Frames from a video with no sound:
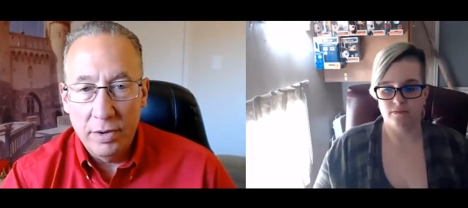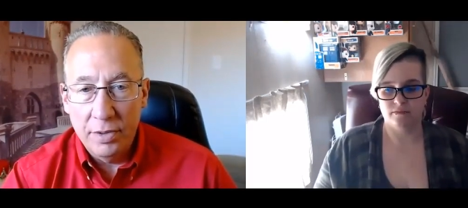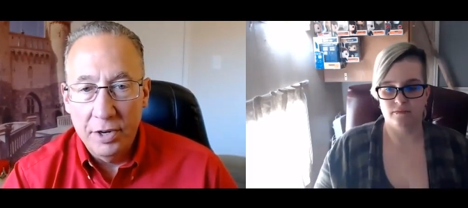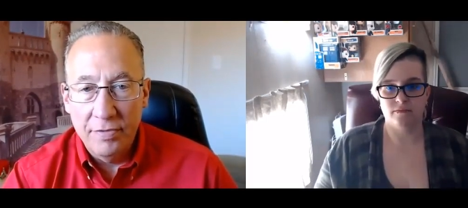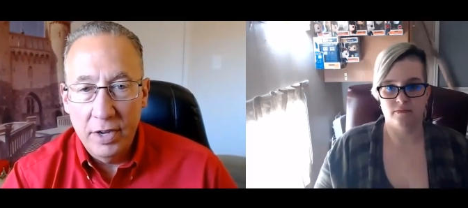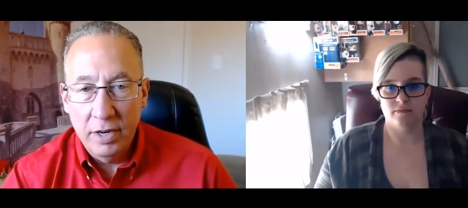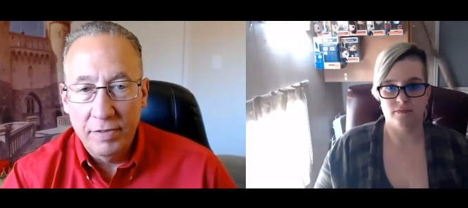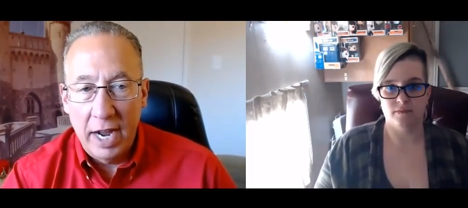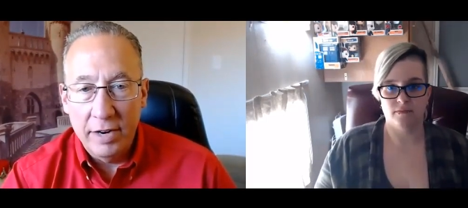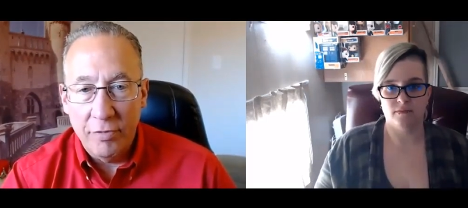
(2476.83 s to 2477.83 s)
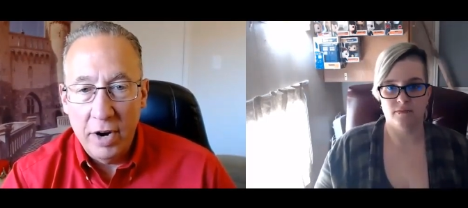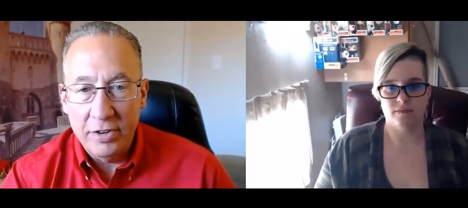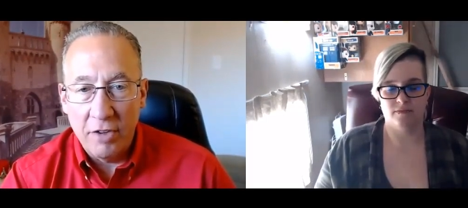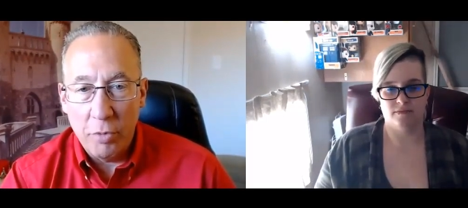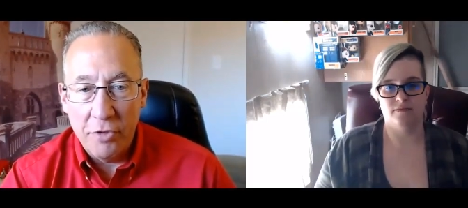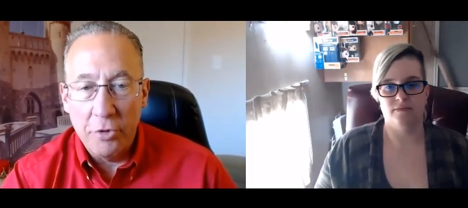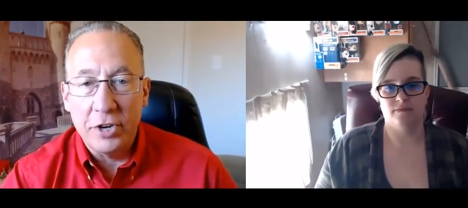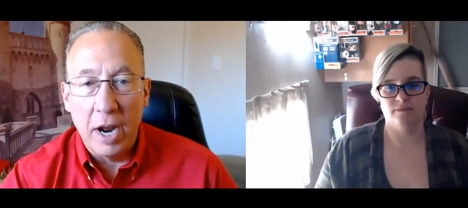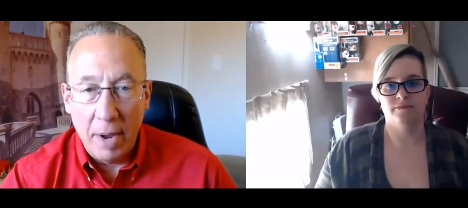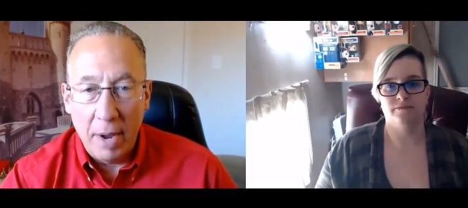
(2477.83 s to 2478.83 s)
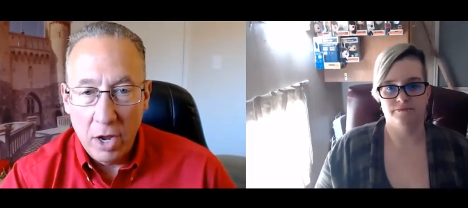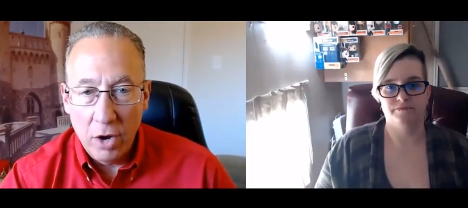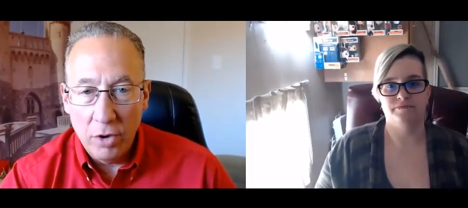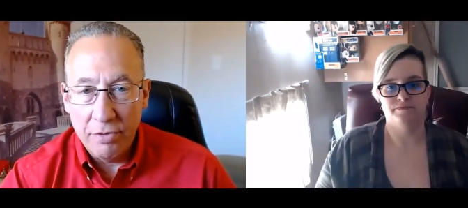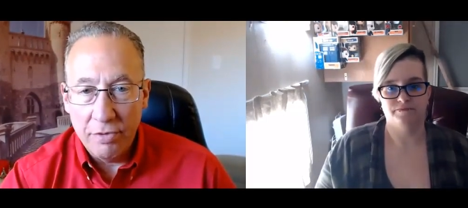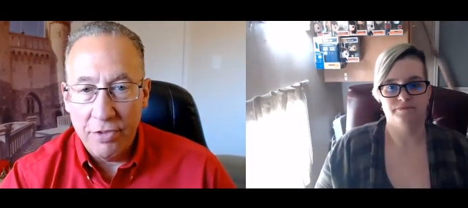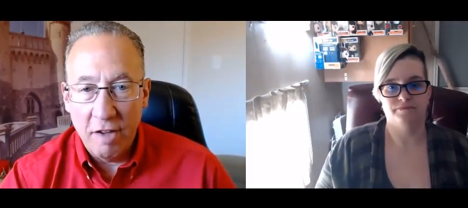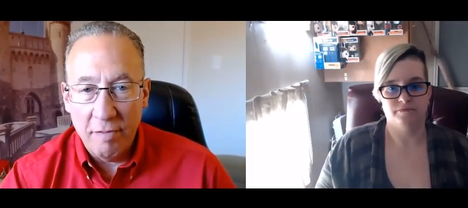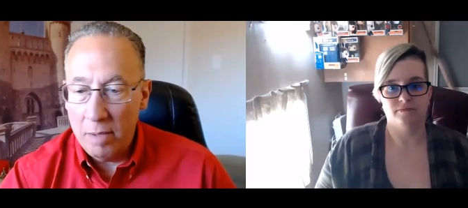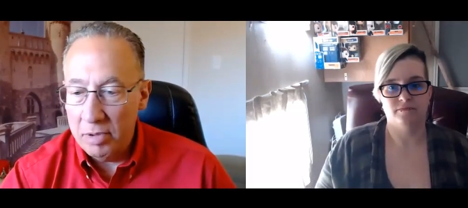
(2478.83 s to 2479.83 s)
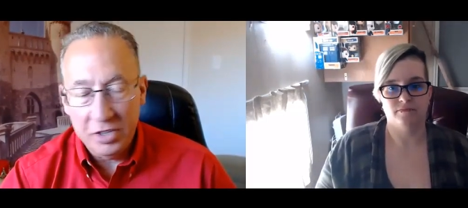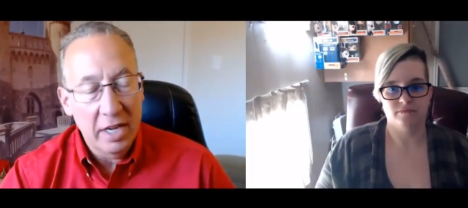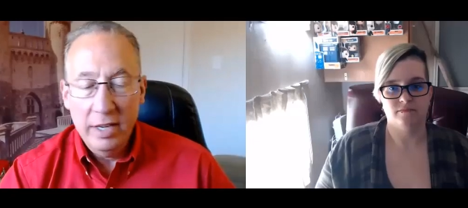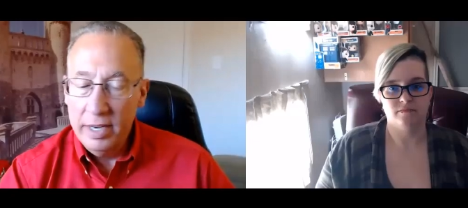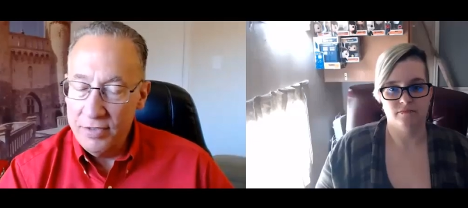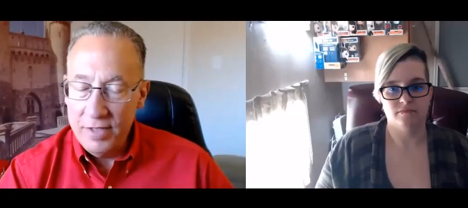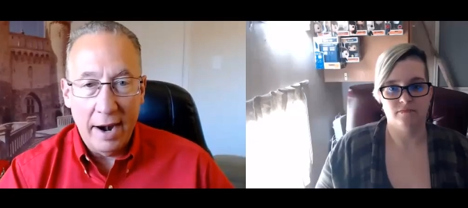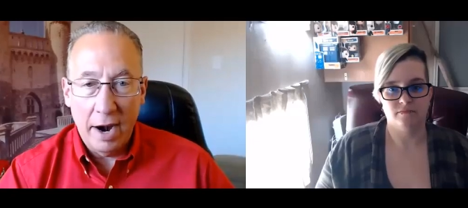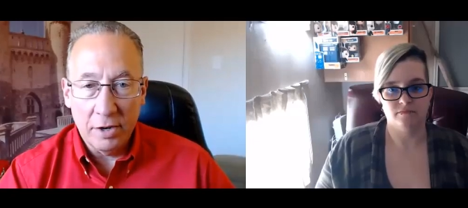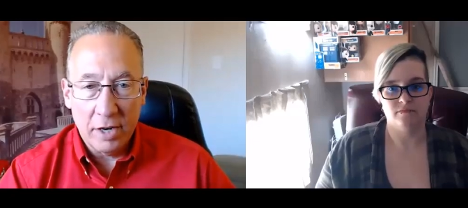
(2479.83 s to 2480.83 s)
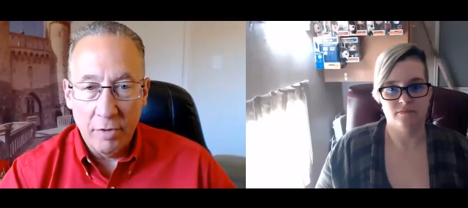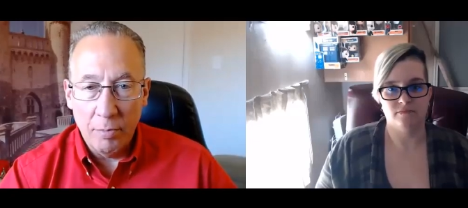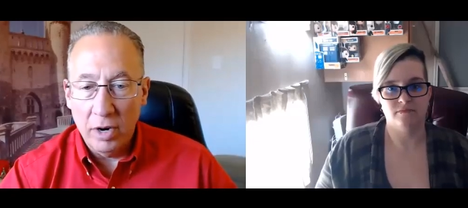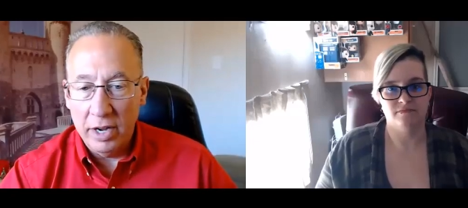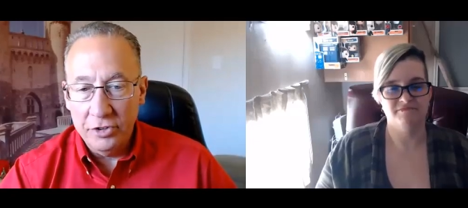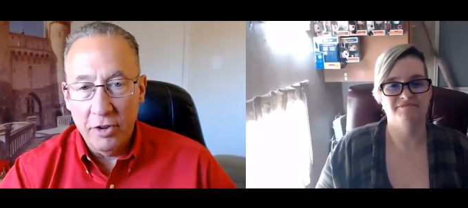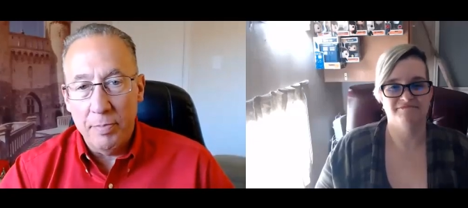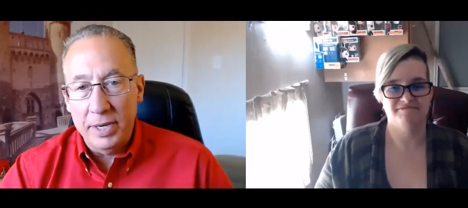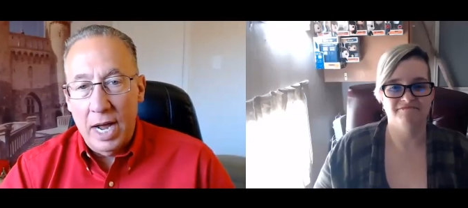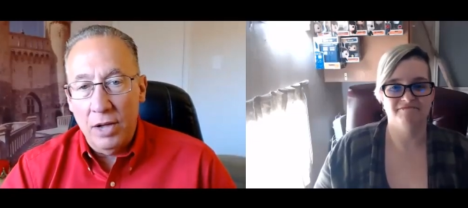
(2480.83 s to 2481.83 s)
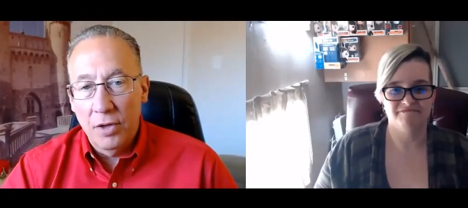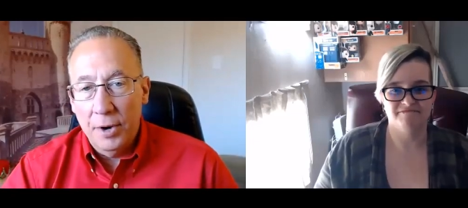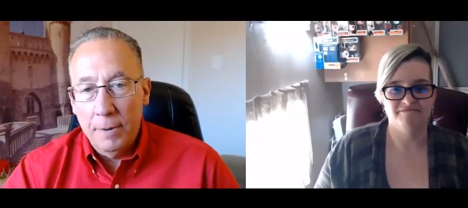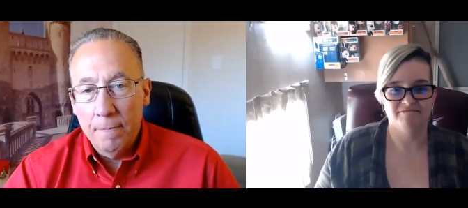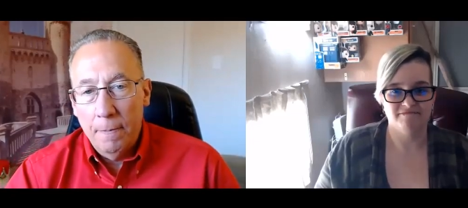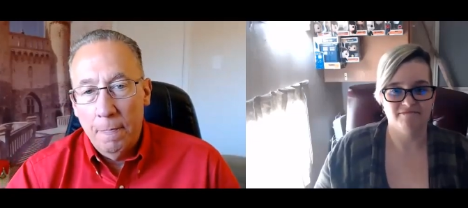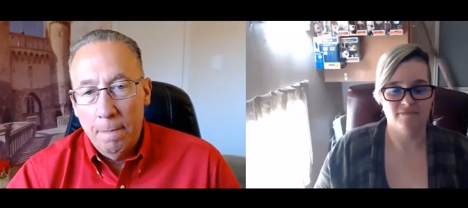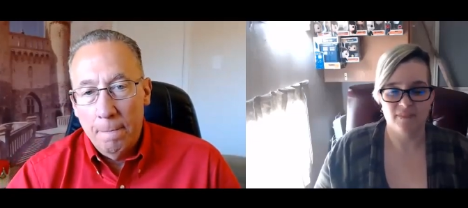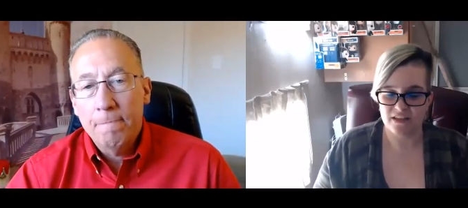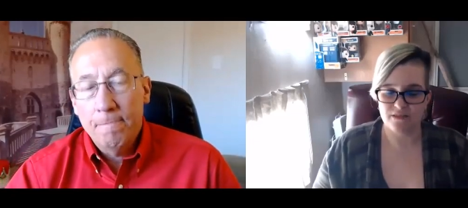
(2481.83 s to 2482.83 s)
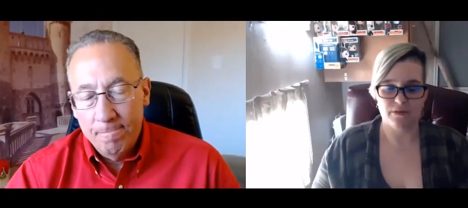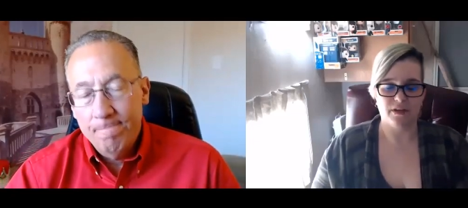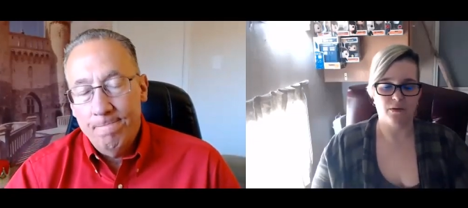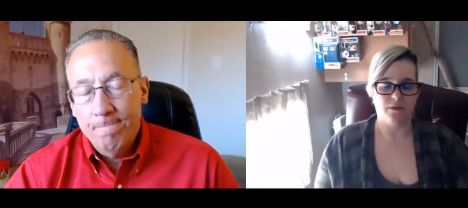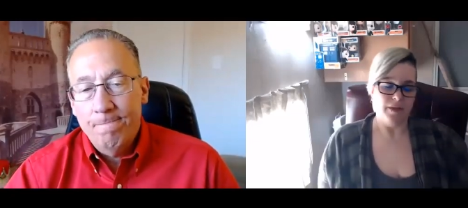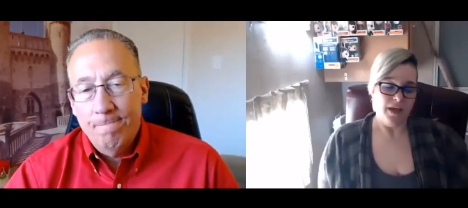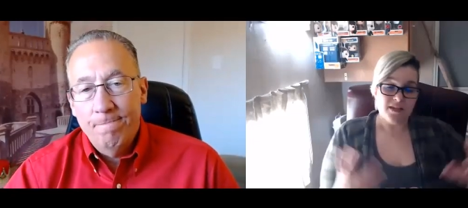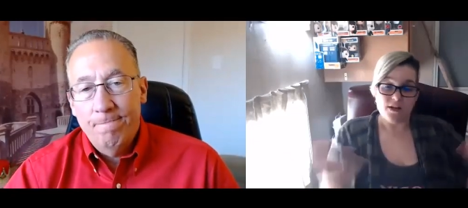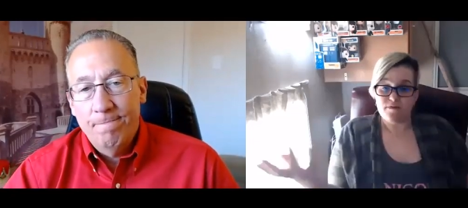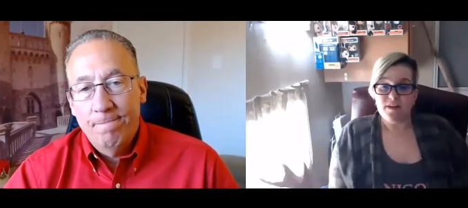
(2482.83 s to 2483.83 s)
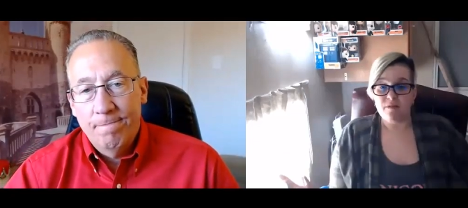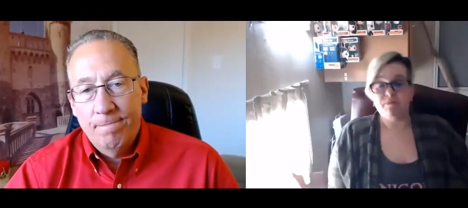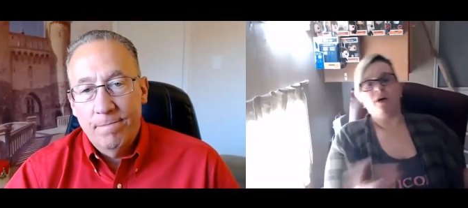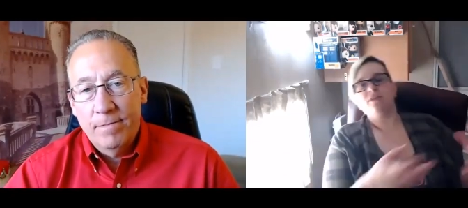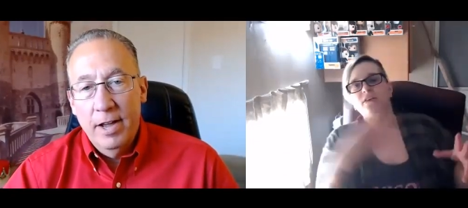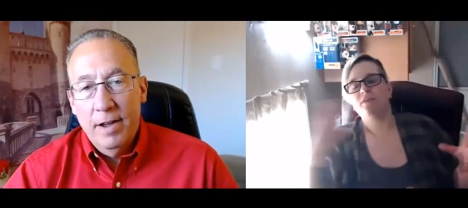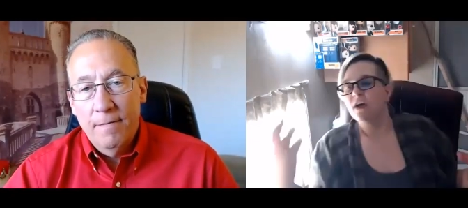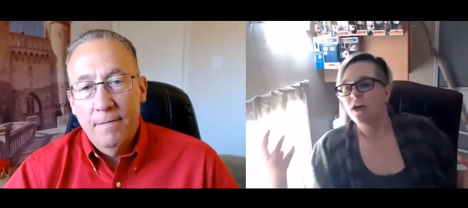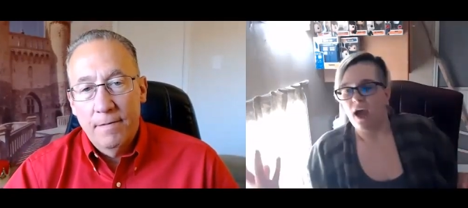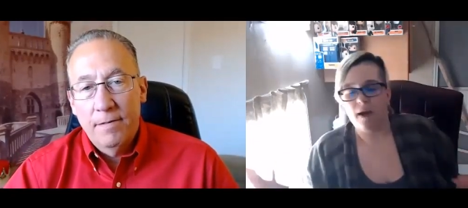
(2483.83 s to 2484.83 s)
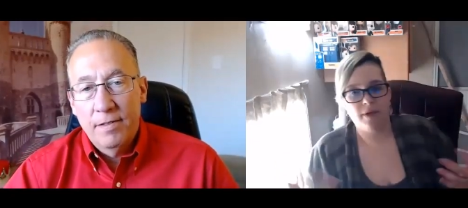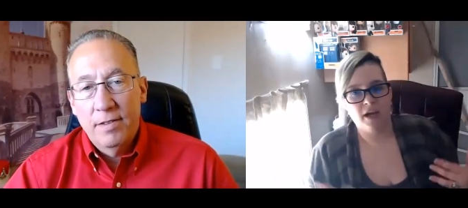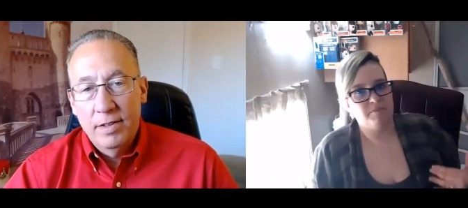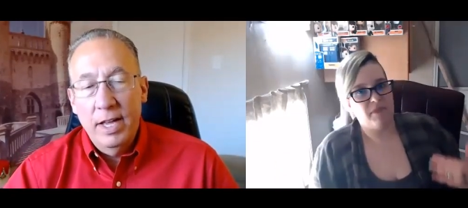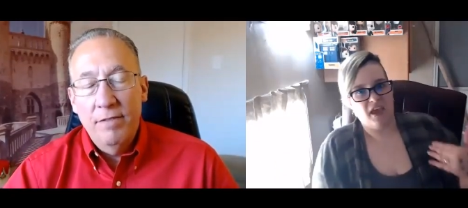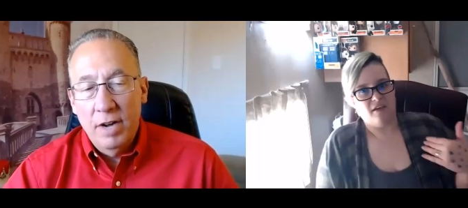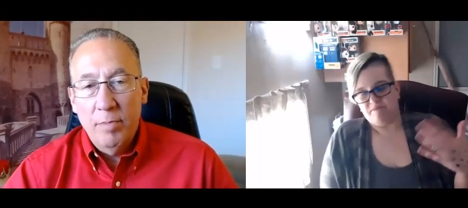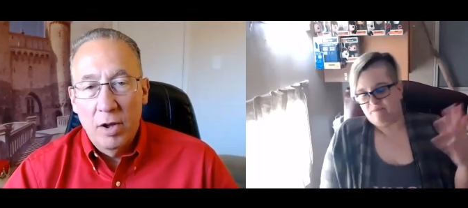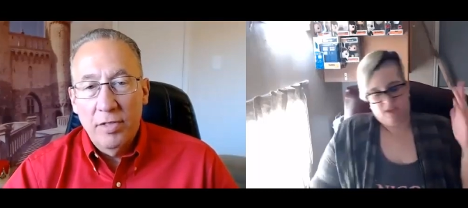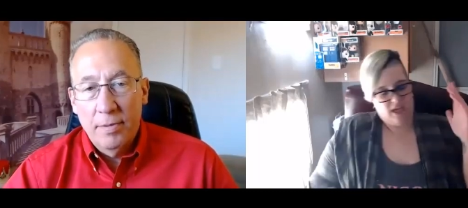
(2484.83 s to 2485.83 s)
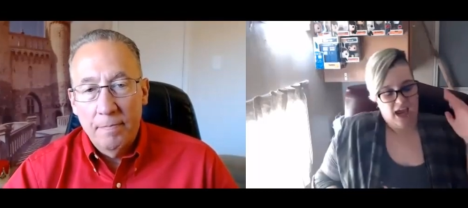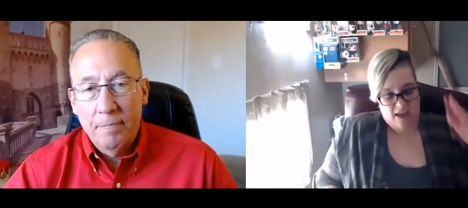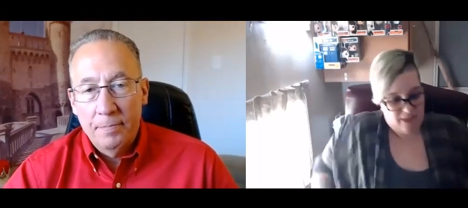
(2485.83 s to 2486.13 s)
Speaker 1: The Definitive Guide to Franchise Research, on my own, self-published. It's not a hardcover book, and just be downloaded.
Speaker 2: That's really cool. So you've done both. So I mean, yeah,